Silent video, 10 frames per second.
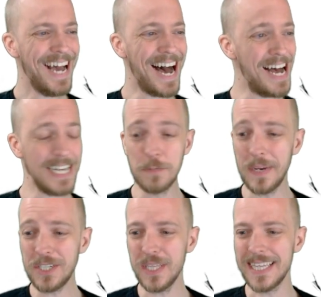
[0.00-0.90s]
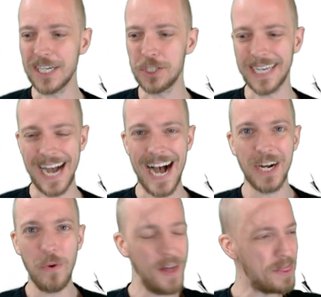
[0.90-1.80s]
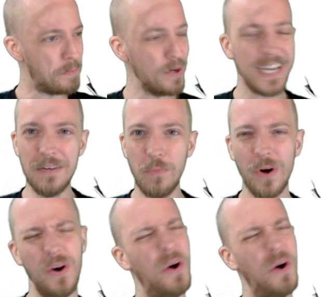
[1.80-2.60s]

especially that Chicago one, the brick and mortar.